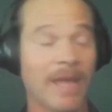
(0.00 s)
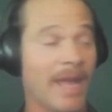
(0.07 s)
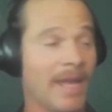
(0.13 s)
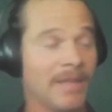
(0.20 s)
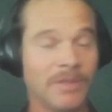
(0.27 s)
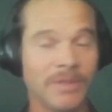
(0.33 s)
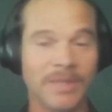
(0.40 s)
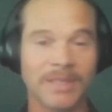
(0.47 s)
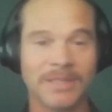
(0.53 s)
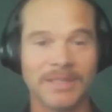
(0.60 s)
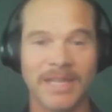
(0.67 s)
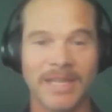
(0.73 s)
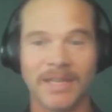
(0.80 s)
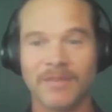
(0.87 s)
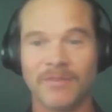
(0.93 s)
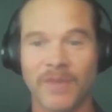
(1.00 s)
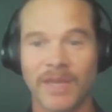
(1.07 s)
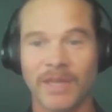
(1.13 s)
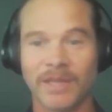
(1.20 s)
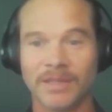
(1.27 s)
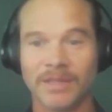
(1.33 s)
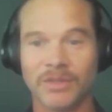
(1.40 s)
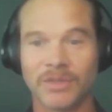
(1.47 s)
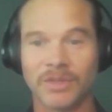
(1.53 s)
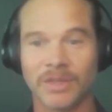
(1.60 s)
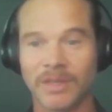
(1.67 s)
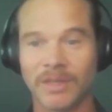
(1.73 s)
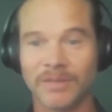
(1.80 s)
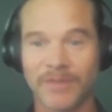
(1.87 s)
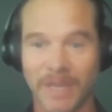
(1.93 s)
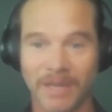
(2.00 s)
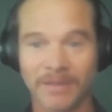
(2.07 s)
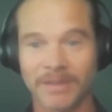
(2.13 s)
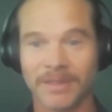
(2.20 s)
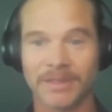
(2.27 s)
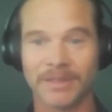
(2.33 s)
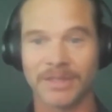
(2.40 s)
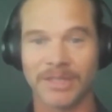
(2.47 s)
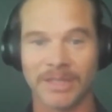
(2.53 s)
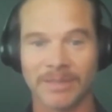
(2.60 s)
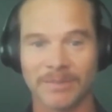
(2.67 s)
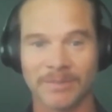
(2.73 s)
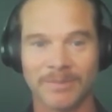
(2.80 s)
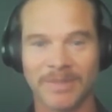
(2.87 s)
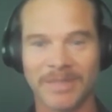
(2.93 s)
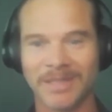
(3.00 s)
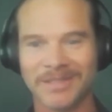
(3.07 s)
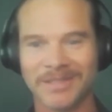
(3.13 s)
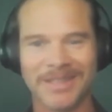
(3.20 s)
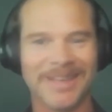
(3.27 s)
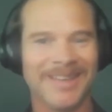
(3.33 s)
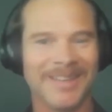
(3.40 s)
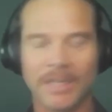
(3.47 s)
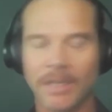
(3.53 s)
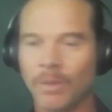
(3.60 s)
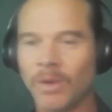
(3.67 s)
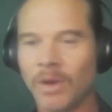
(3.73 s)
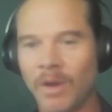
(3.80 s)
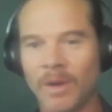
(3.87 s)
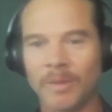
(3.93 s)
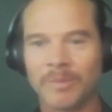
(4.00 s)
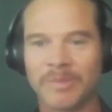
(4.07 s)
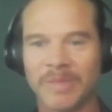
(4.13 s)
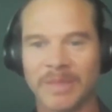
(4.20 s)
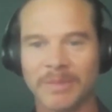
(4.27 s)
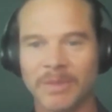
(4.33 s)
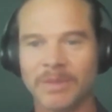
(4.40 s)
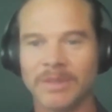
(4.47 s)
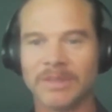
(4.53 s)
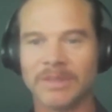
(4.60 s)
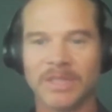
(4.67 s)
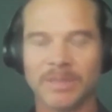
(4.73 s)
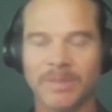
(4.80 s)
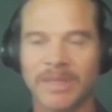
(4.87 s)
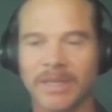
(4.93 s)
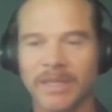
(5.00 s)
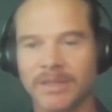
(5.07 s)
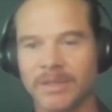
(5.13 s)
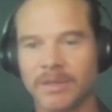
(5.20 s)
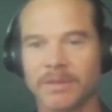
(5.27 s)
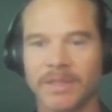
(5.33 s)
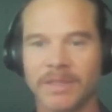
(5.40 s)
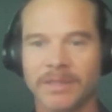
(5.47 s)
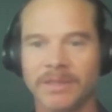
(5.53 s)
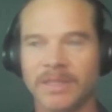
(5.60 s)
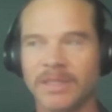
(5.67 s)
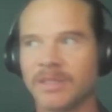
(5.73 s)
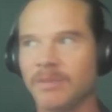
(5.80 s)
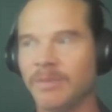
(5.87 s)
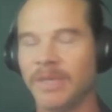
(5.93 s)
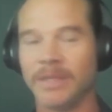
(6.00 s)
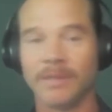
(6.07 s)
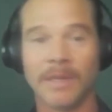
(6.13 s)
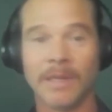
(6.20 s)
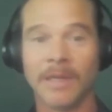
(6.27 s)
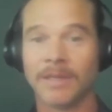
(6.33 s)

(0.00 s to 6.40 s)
and you get to take advantage of their leadership because we're all people, and just because you're a leader doesn't mean